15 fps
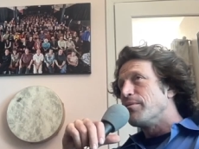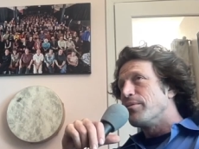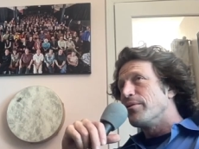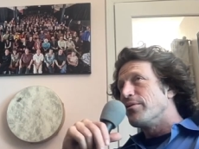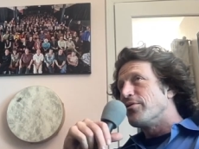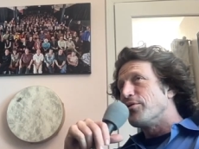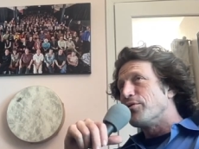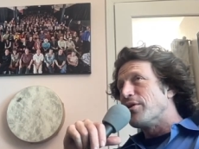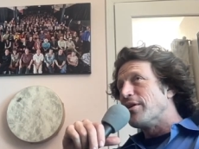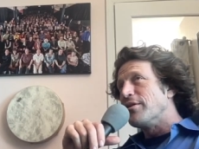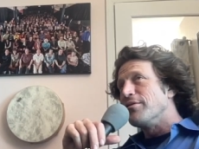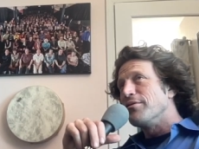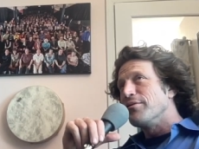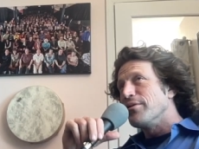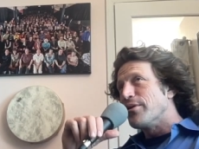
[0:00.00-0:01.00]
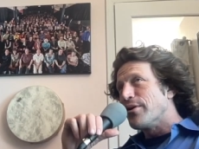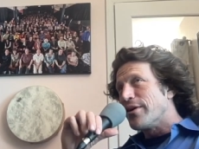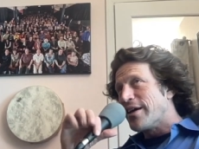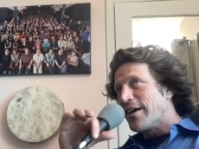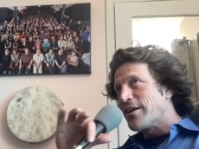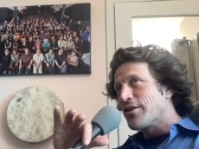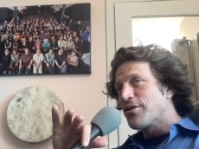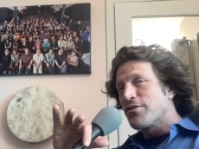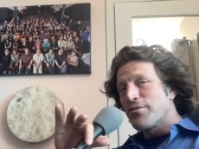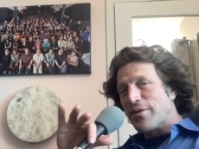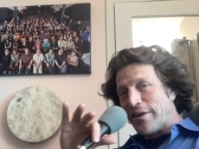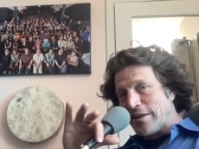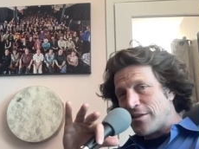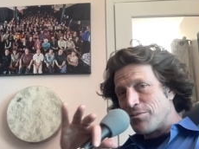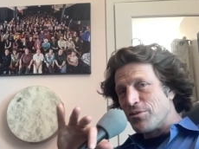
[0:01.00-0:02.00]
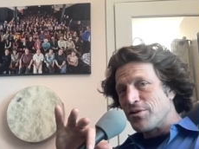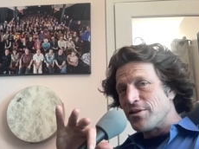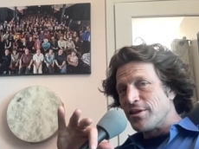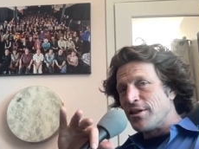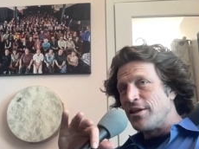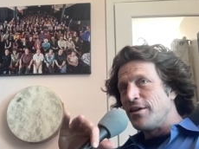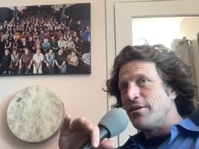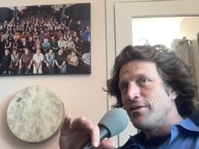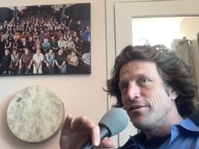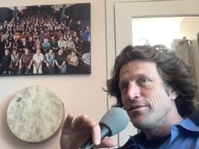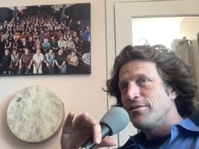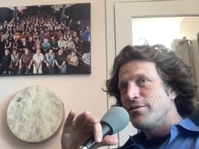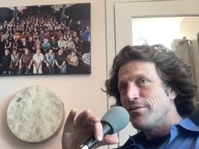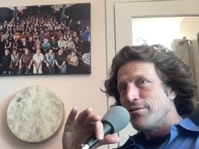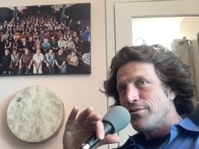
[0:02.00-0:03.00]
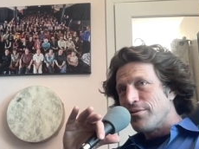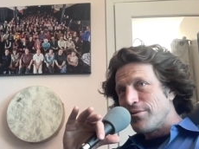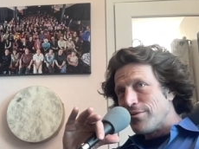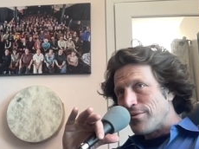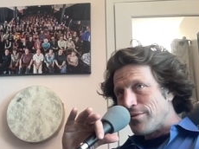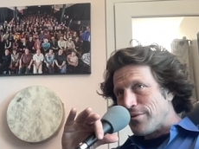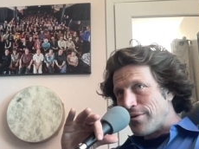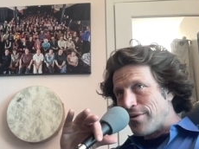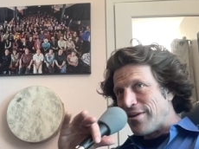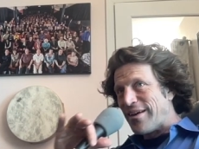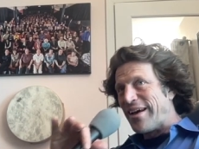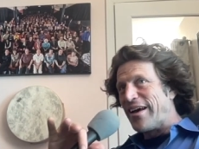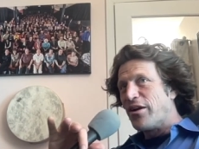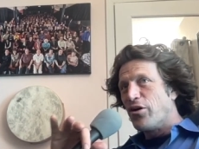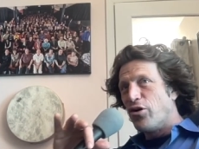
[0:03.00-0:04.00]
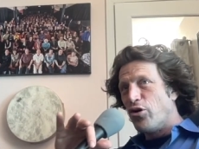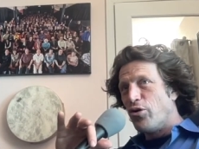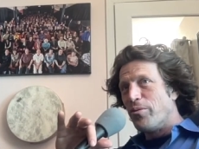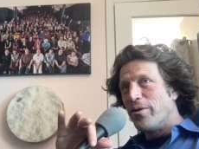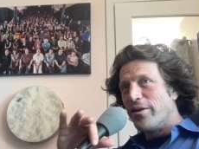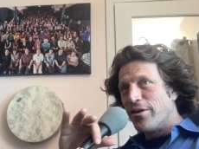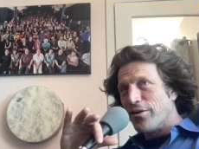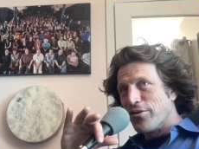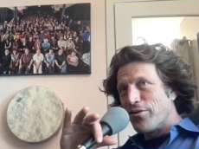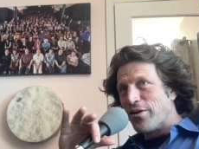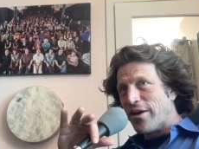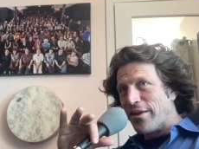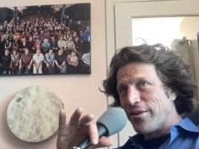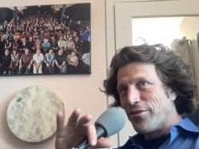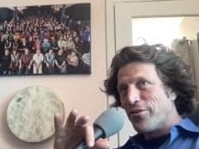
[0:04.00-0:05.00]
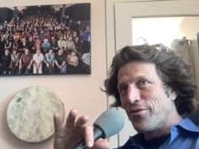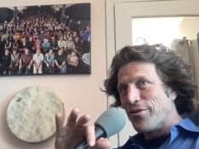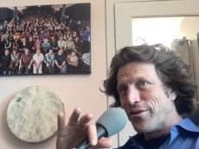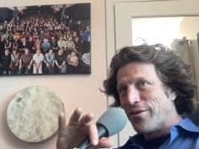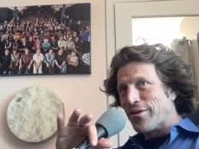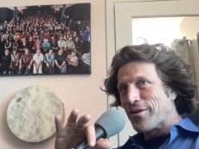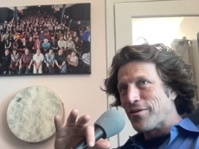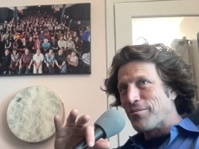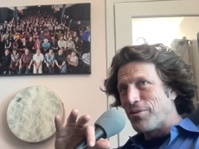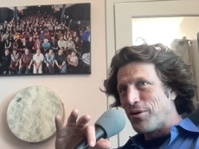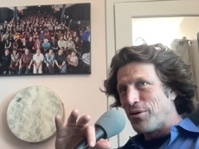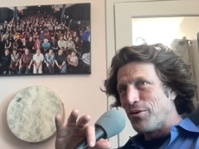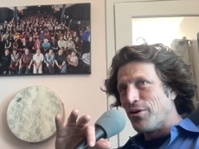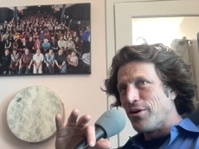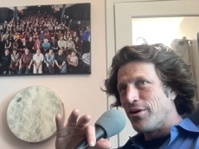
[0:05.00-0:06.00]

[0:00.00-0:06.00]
So then you can get your intimacy at home in the computer.